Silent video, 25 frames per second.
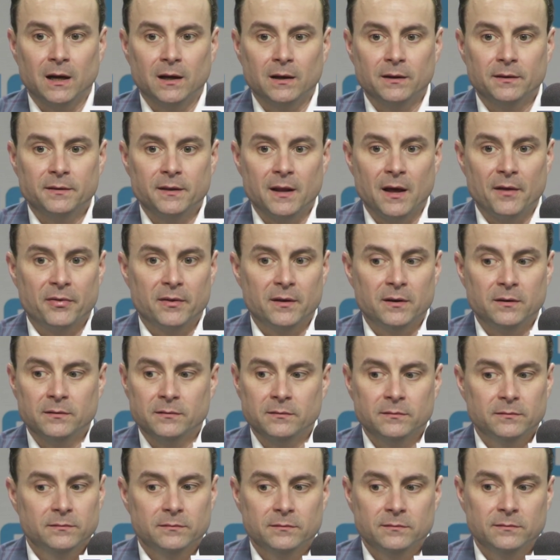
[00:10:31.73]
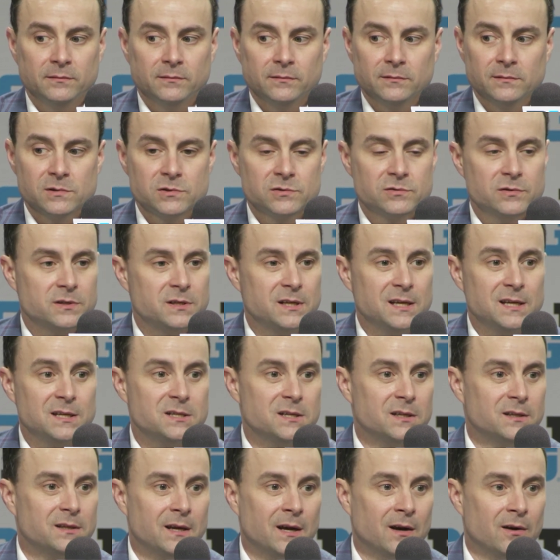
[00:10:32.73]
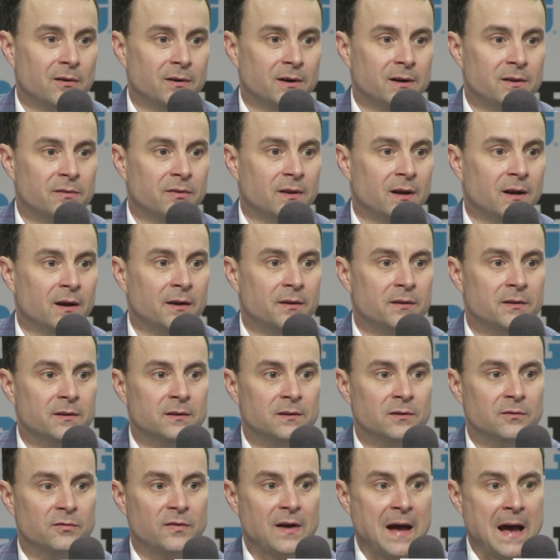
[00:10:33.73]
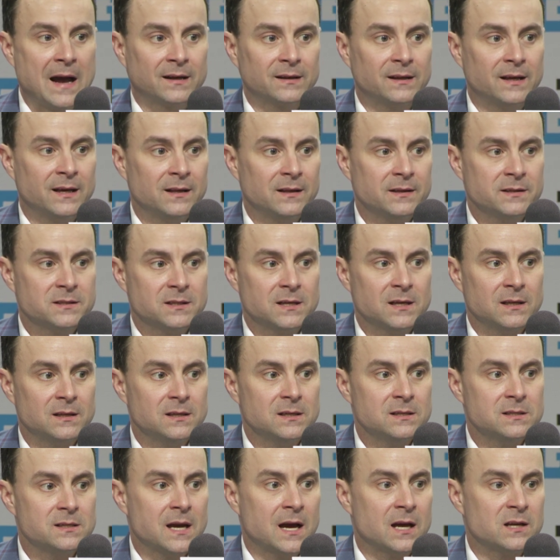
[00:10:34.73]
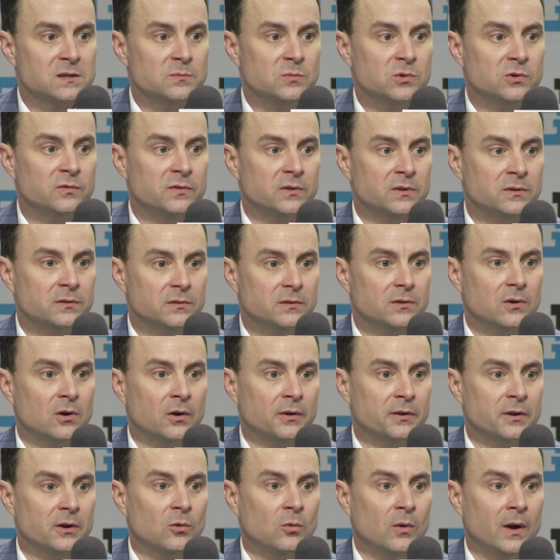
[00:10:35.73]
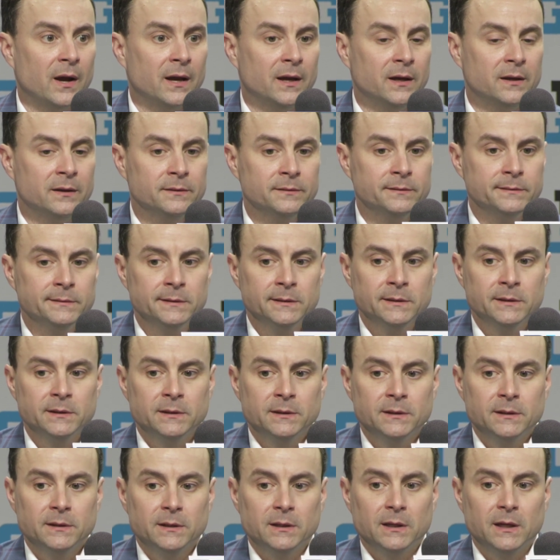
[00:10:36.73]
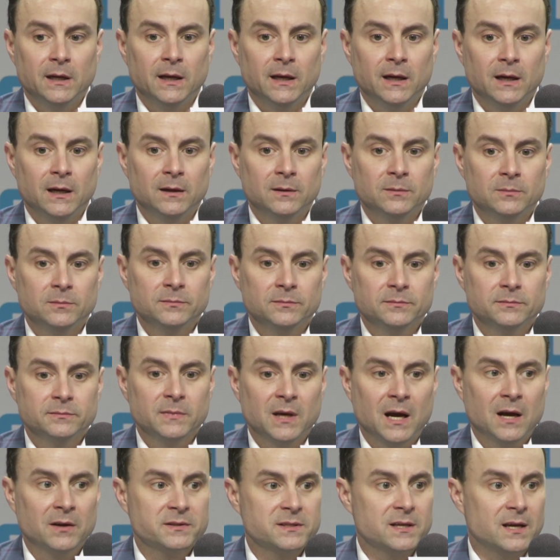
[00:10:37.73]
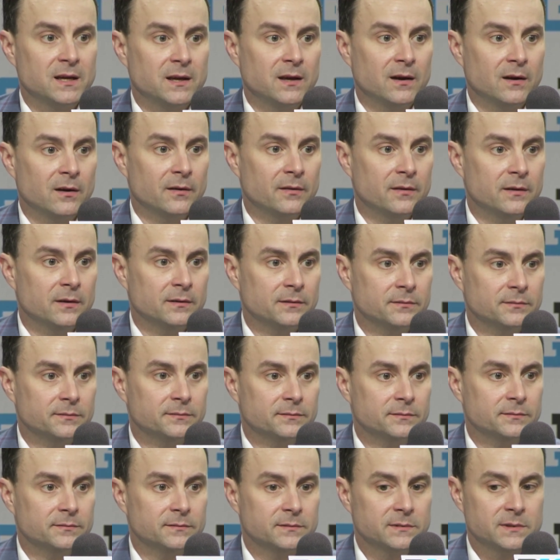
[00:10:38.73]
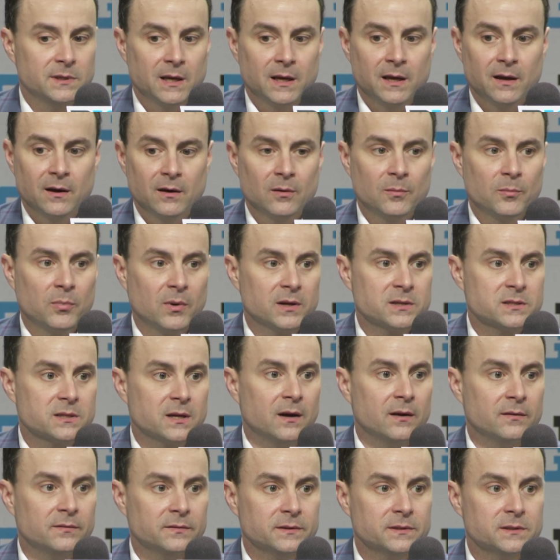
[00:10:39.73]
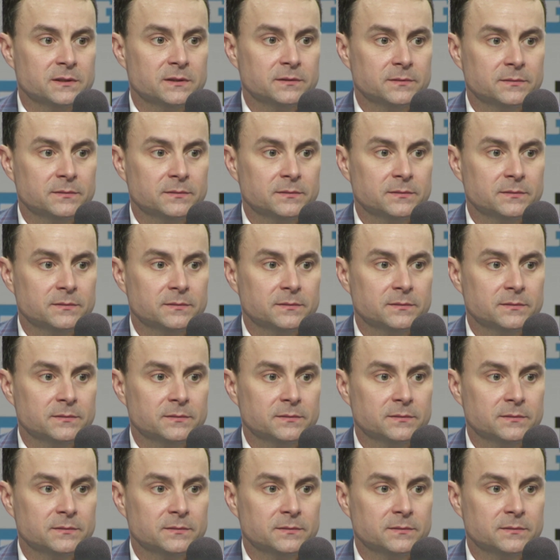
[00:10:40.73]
nothing strategic there or anything other than the fact that, hey, let's get these guys moving on their way, and I'll take care of the press conference.